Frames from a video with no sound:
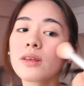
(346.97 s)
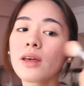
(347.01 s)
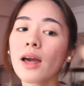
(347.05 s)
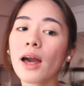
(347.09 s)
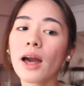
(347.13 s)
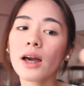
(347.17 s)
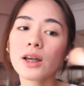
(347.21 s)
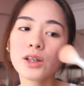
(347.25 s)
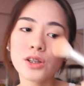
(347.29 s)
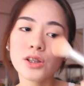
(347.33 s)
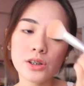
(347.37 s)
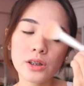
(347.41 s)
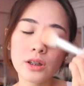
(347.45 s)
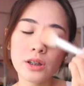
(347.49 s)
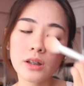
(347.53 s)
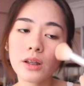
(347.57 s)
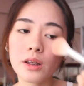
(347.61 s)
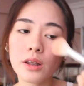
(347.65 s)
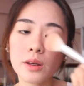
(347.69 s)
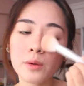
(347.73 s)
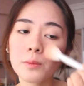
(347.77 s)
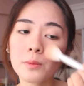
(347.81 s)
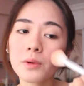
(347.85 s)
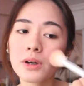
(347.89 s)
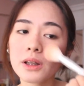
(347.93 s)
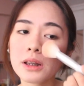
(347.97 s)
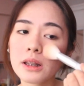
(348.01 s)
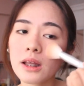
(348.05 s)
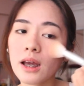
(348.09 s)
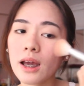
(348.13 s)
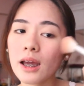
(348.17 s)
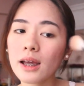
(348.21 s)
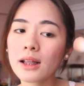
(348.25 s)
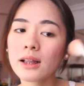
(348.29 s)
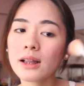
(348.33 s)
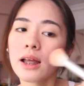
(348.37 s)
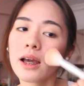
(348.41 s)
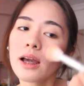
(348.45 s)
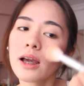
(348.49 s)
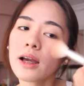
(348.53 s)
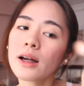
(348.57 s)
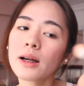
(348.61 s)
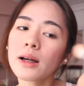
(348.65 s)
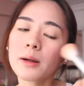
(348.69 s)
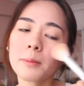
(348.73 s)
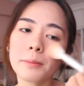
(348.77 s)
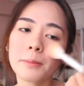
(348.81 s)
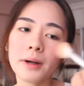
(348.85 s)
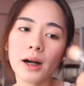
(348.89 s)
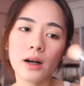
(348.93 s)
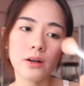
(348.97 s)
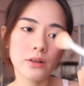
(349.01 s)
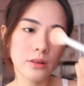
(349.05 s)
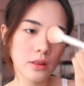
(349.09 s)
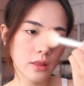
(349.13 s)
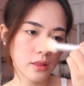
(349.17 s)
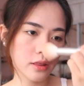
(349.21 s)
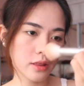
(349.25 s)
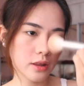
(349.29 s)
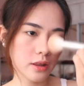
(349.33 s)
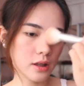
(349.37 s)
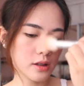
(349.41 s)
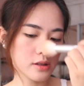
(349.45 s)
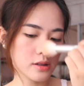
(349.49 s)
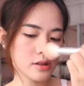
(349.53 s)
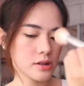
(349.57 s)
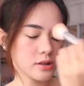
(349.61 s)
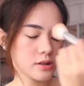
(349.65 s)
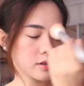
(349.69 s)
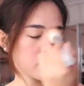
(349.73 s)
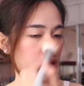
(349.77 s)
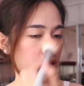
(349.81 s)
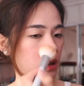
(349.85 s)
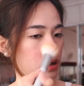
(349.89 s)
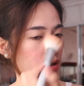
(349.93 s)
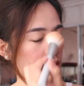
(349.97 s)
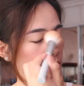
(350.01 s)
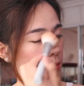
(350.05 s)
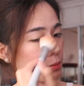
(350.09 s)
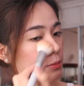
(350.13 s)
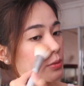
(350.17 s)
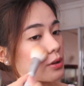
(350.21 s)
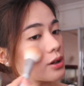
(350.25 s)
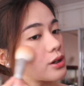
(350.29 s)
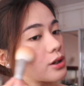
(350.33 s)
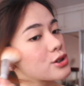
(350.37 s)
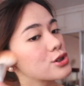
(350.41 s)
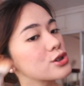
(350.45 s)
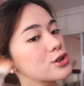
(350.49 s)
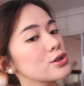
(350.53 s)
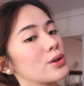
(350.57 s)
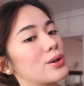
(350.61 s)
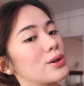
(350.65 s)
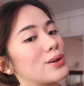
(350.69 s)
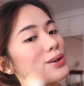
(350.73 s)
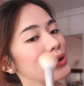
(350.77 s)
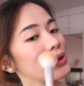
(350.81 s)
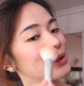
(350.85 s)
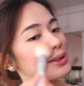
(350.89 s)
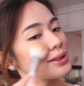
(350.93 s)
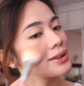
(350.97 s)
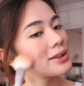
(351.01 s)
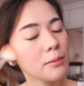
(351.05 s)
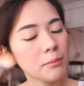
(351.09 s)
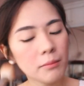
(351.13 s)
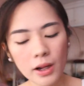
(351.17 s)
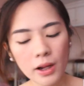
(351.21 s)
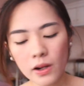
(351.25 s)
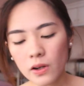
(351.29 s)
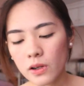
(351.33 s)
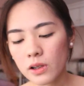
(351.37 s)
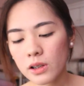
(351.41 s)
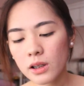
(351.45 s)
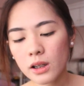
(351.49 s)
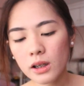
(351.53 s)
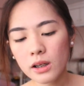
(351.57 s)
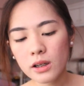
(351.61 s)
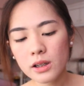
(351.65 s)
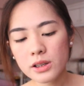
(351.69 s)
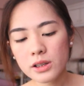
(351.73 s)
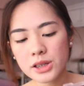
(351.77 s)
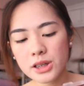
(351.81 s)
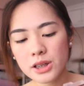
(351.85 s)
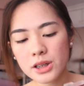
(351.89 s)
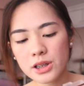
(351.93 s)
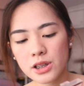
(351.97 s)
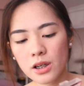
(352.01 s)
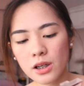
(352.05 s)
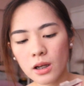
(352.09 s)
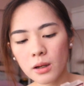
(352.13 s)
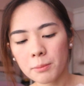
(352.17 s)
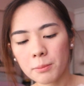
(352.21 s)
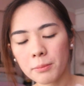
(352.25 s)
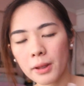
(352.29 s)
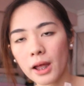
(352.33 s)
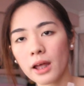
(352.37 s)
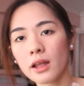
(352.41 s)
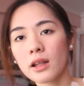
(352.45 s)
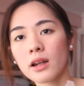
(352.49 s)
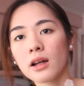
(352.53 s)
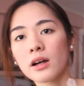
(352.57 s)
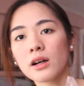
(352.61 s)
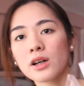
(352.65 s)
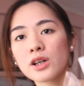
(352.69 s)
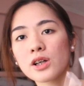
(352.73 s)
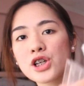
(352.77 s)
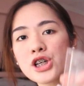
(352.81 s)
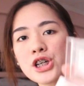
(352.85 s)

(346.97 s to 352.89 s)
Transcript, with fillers: Actually, what I like about this blush on, meron na kasi siyang parang